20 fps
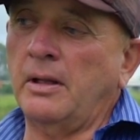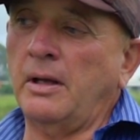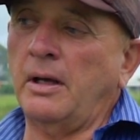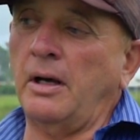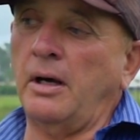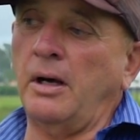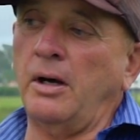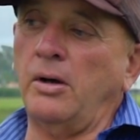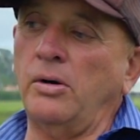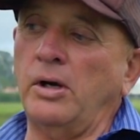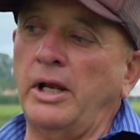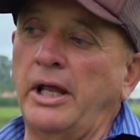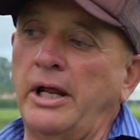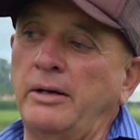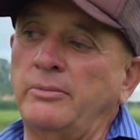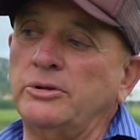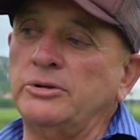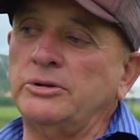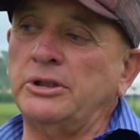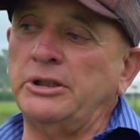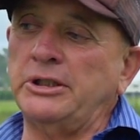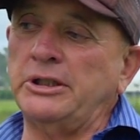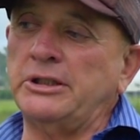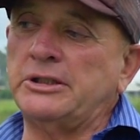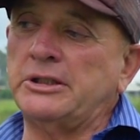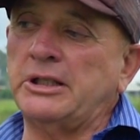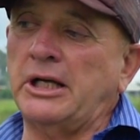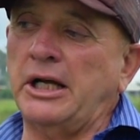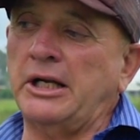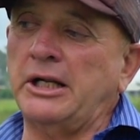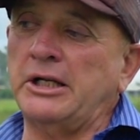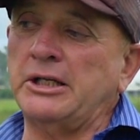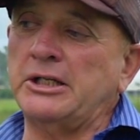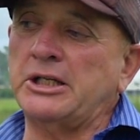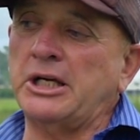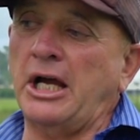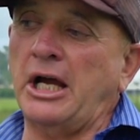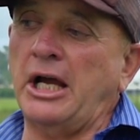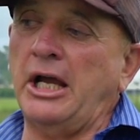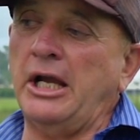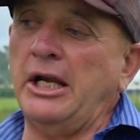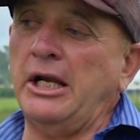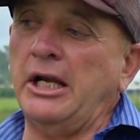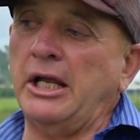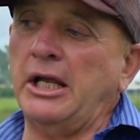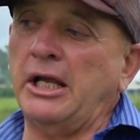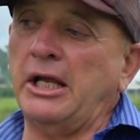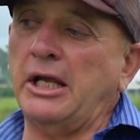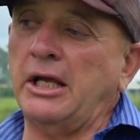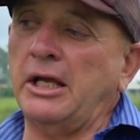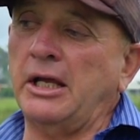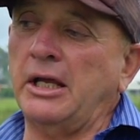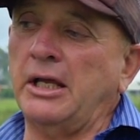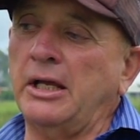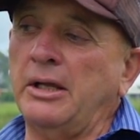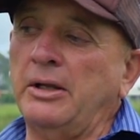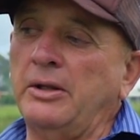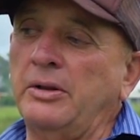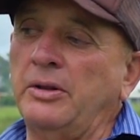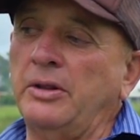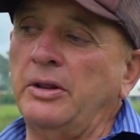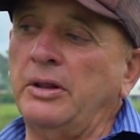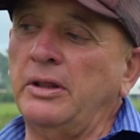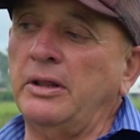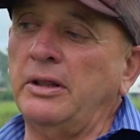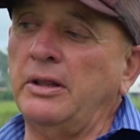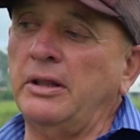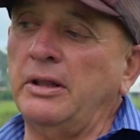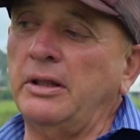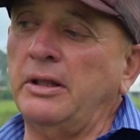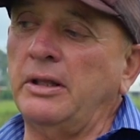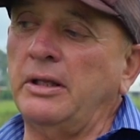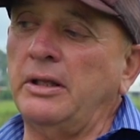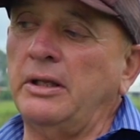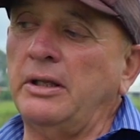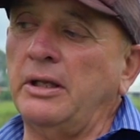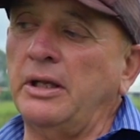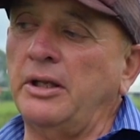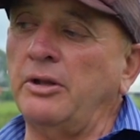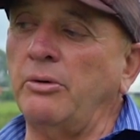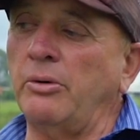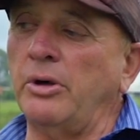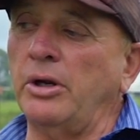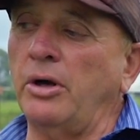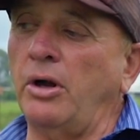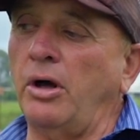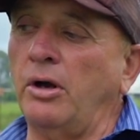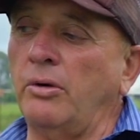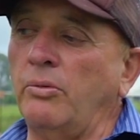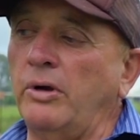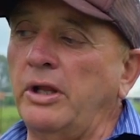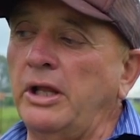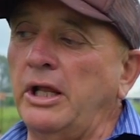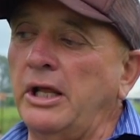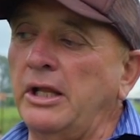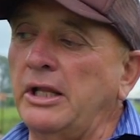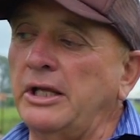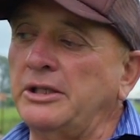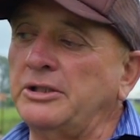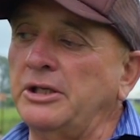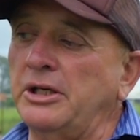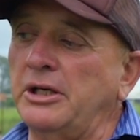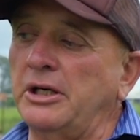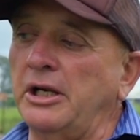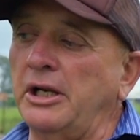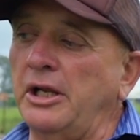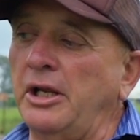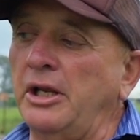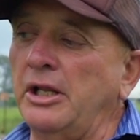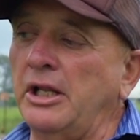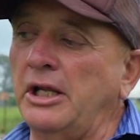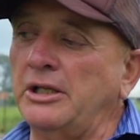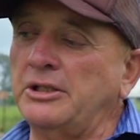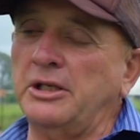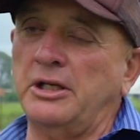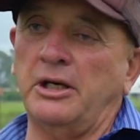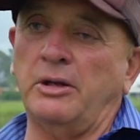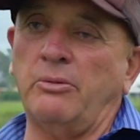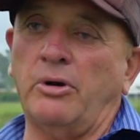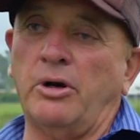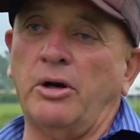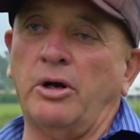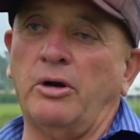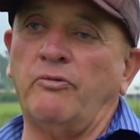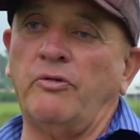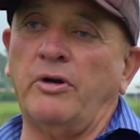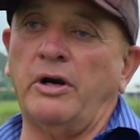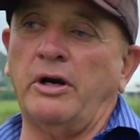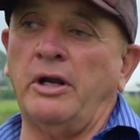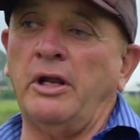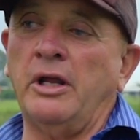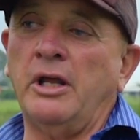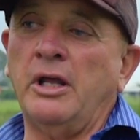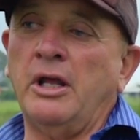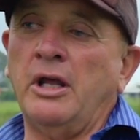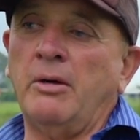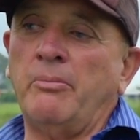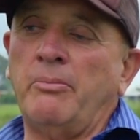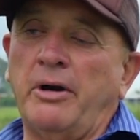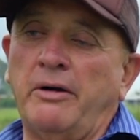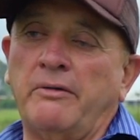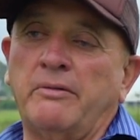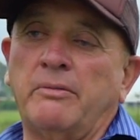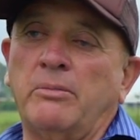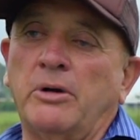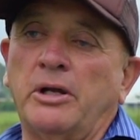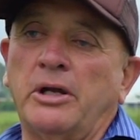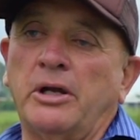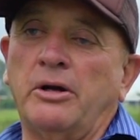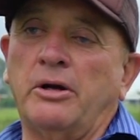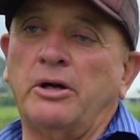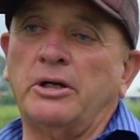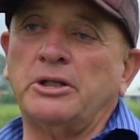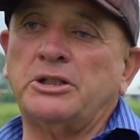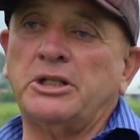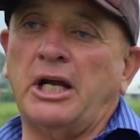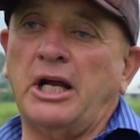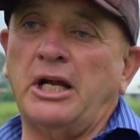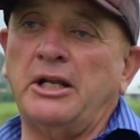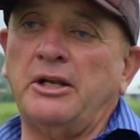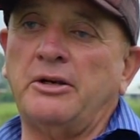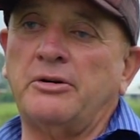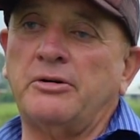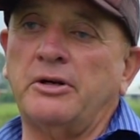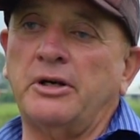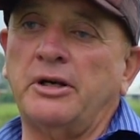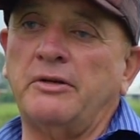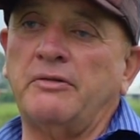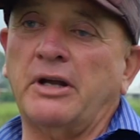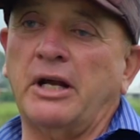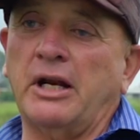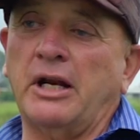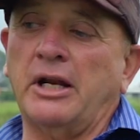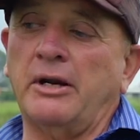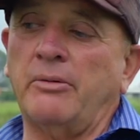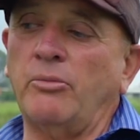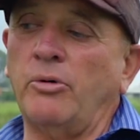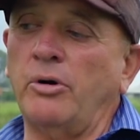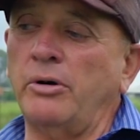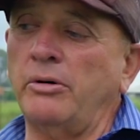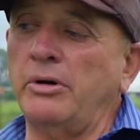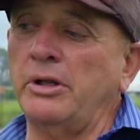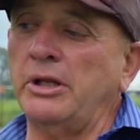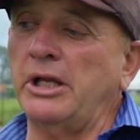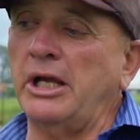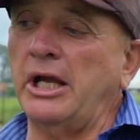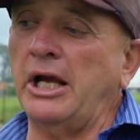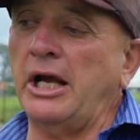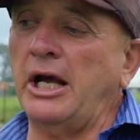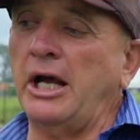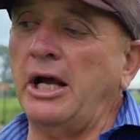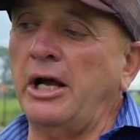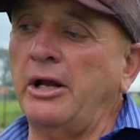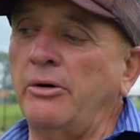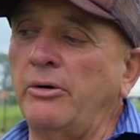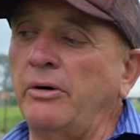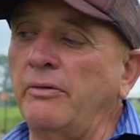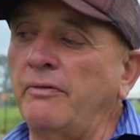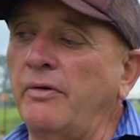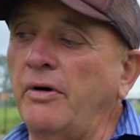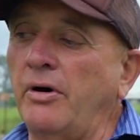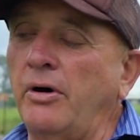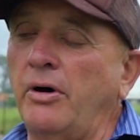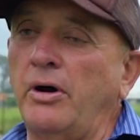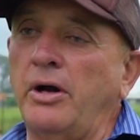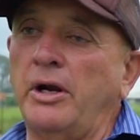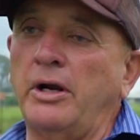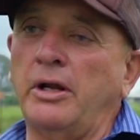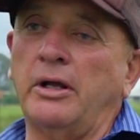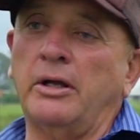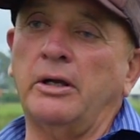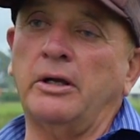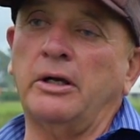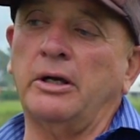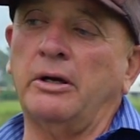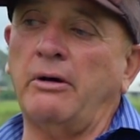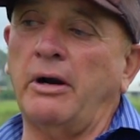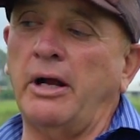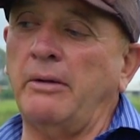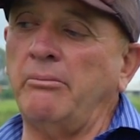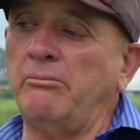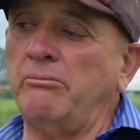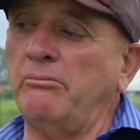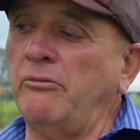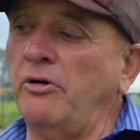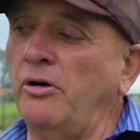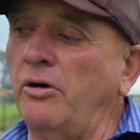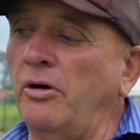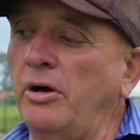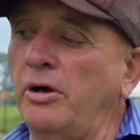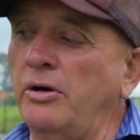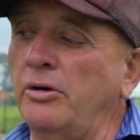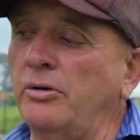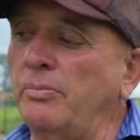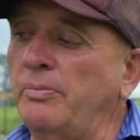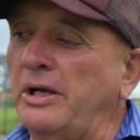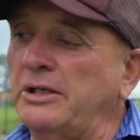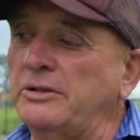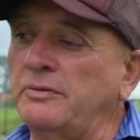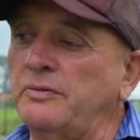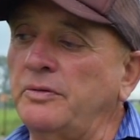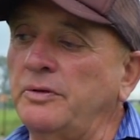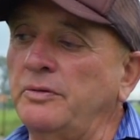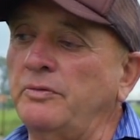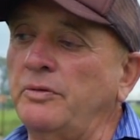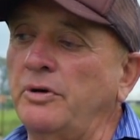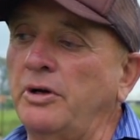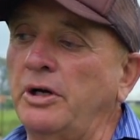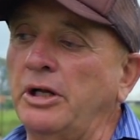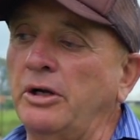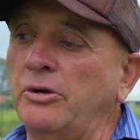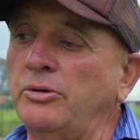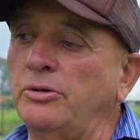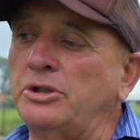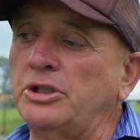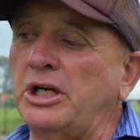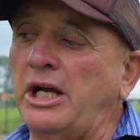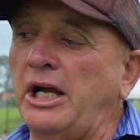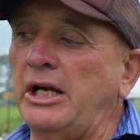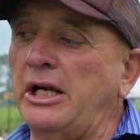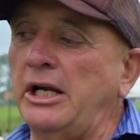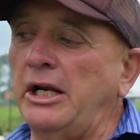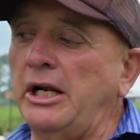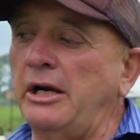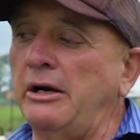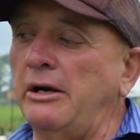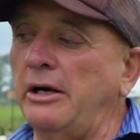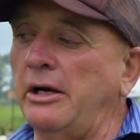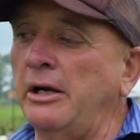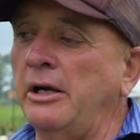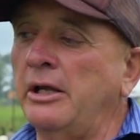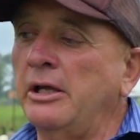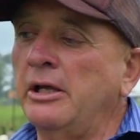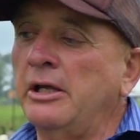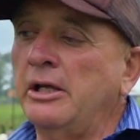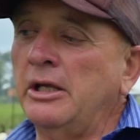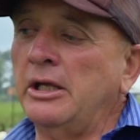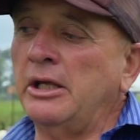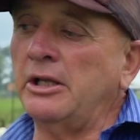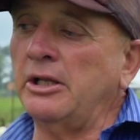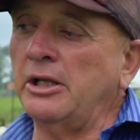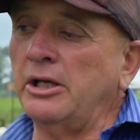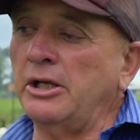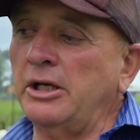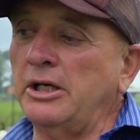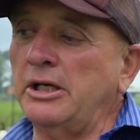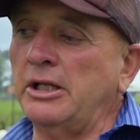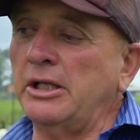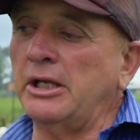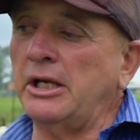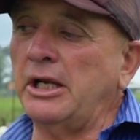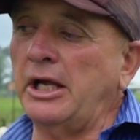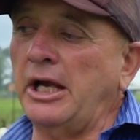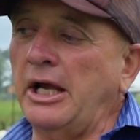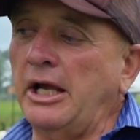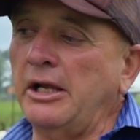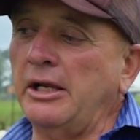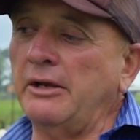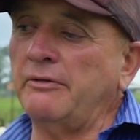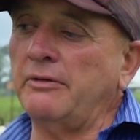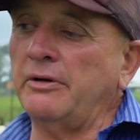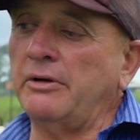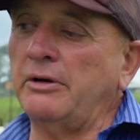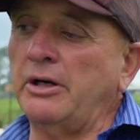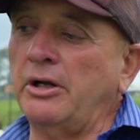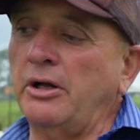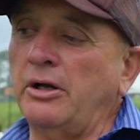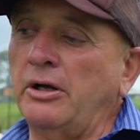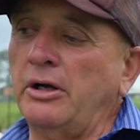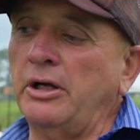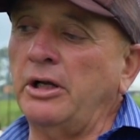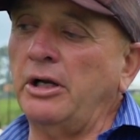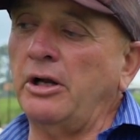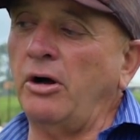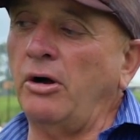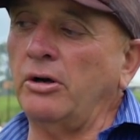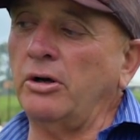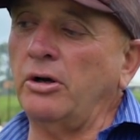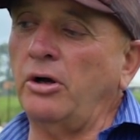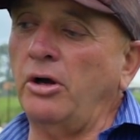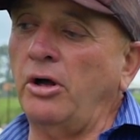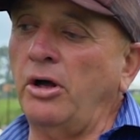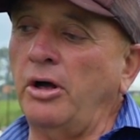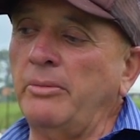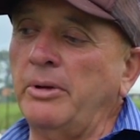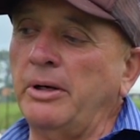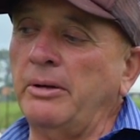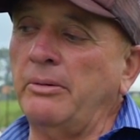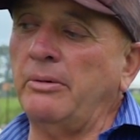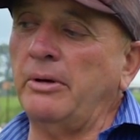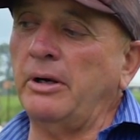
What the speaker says: All animals need sun and shade. In the real hot weather, they certainly want preferably a nice shady tree. If you're going to let them wander in the yard, or a vine, a grape vine or passion fruit vine, a good shaded area in the heat of the day if you're in a hot climate.